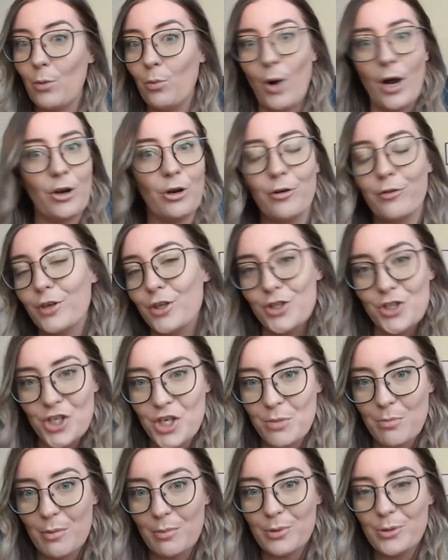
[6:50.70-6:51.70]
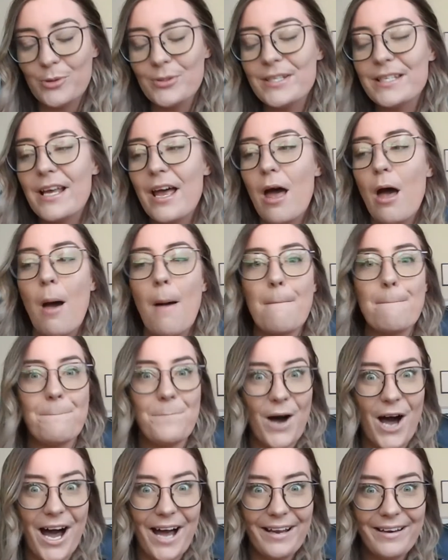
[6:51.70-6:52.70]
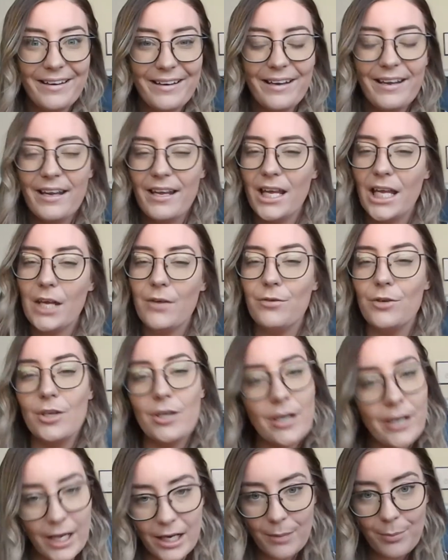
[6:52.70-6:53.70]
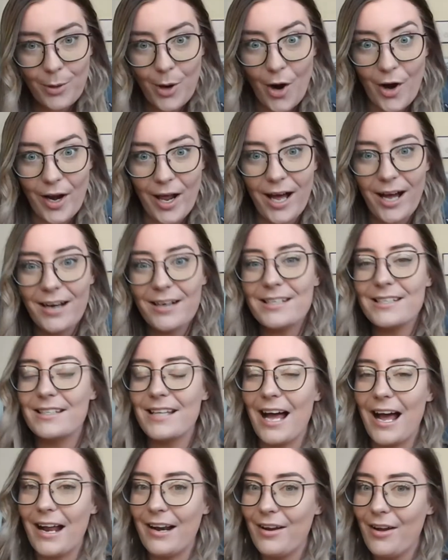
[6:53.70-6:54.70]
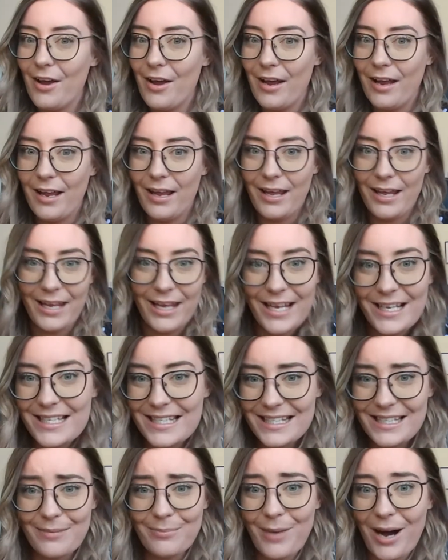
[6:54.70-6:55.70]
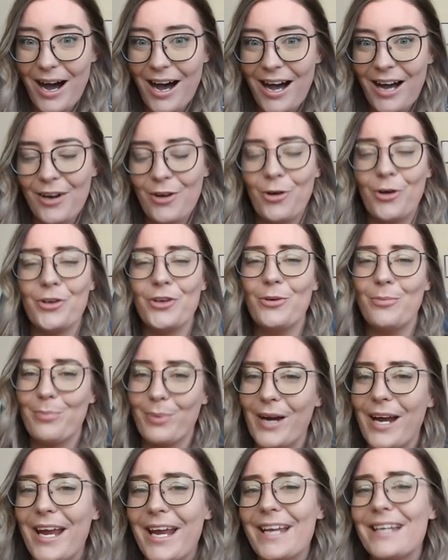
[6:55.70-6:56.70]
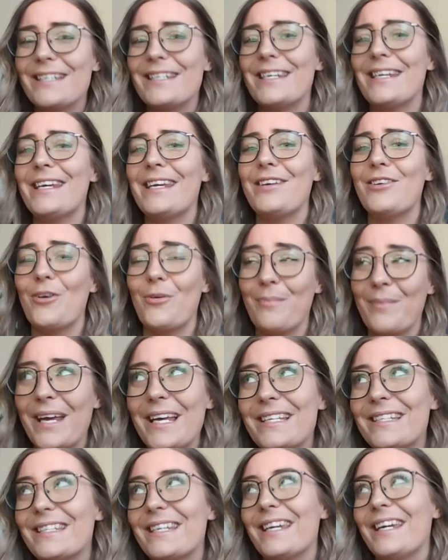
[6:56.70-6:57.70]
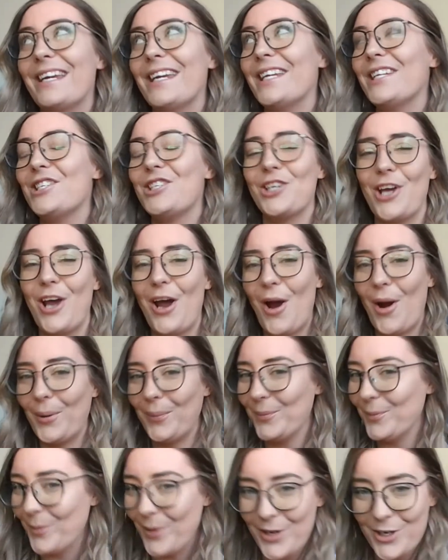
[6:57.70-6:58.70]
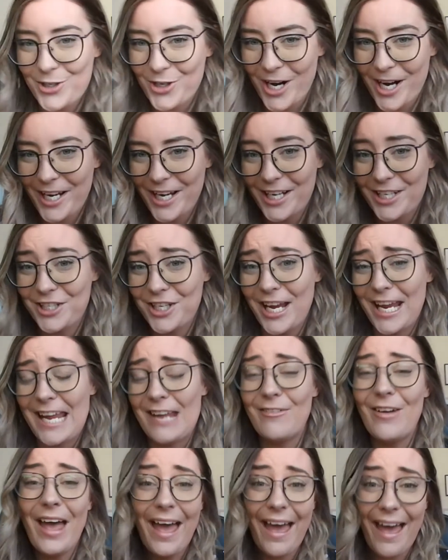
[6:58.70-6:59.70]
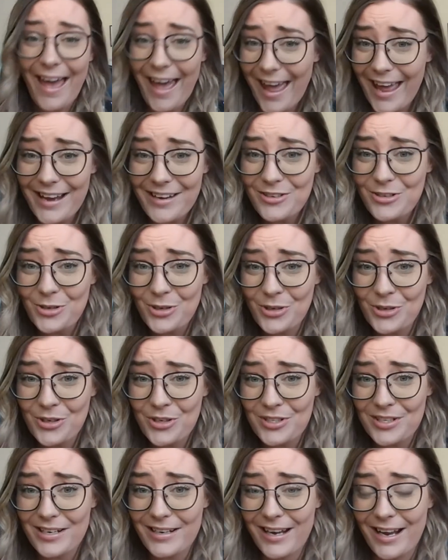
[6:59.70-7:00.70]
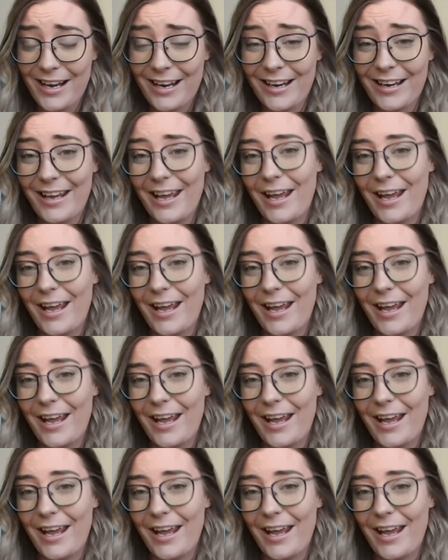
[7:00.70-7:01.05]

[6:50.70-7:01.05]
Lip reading: one-off consumables, but if you can get a product that hits the mark on your branding, your message, what you're trying to achieve, and you can use it again and